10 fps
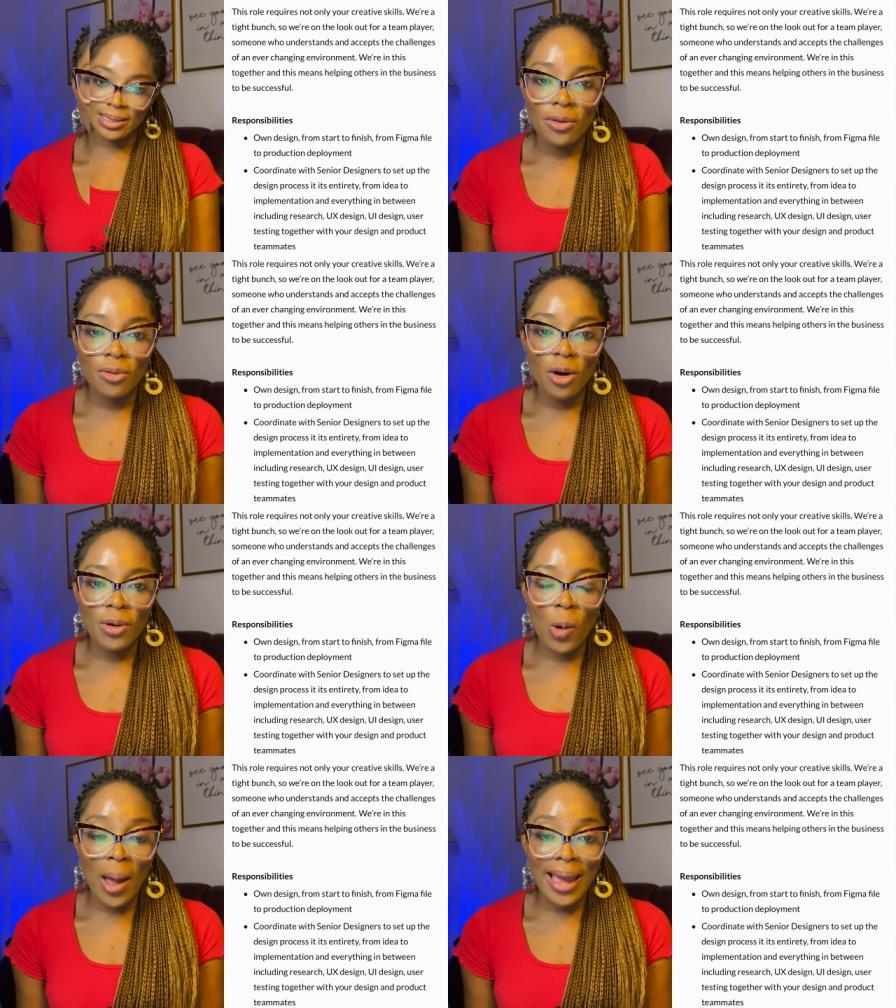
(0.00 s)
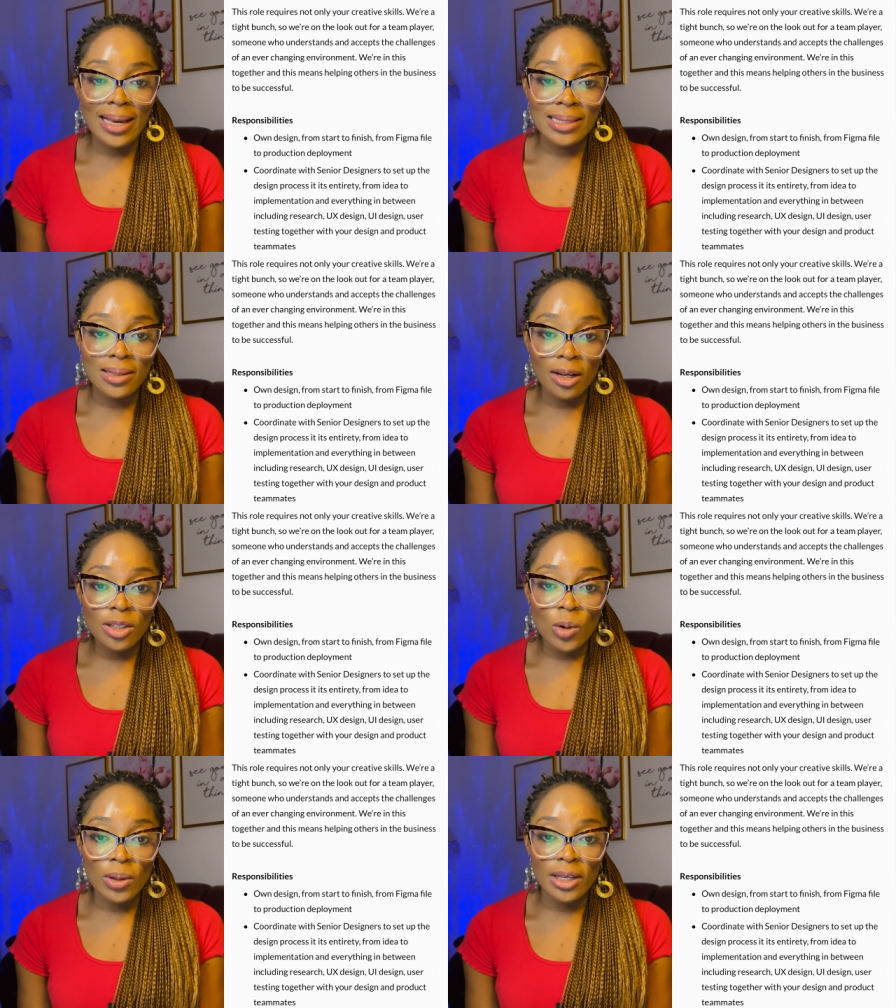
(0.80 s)
The role requires not
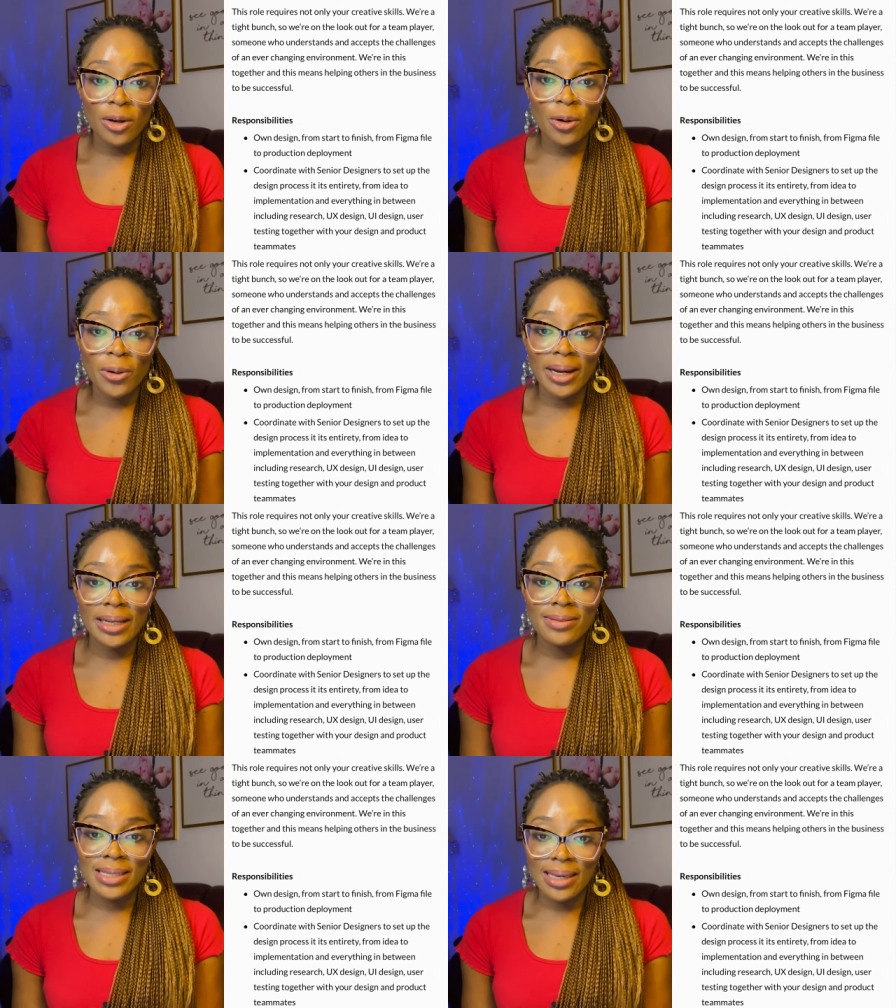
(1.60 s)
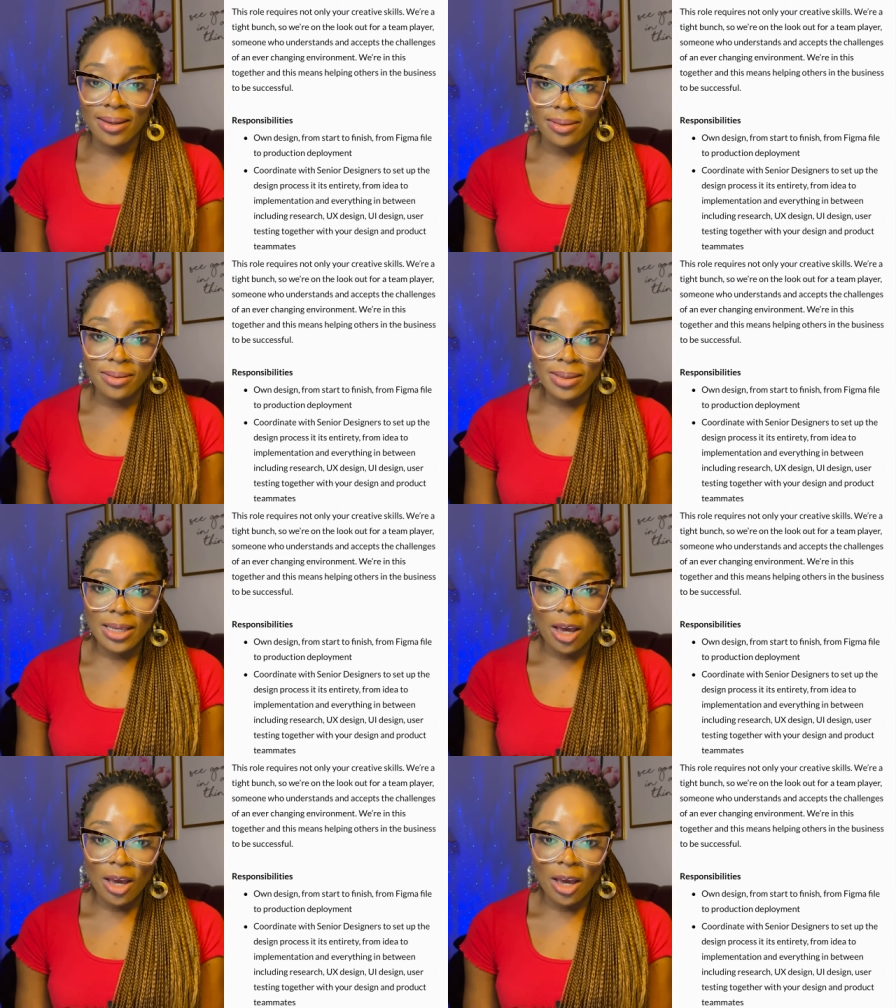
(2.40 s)
only your creative skills.